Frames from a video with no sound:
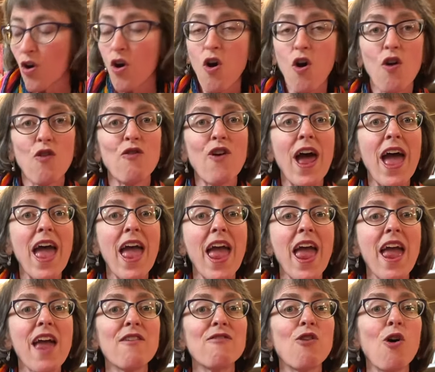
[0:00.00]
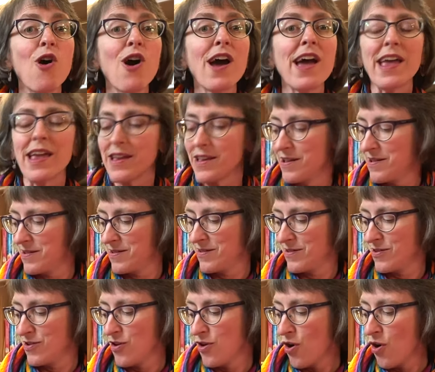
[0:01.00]
Hooray, Roy!
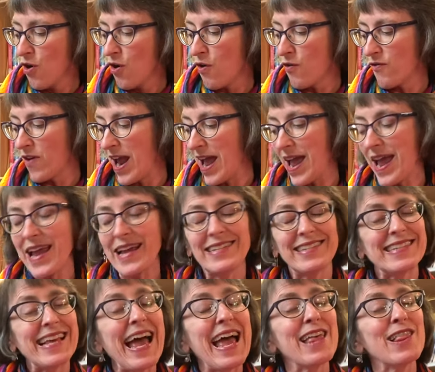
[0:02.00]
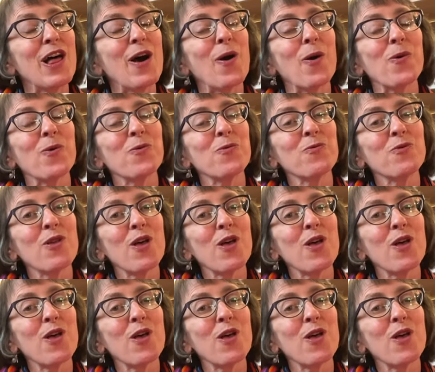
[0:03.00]
Hooray, Silo!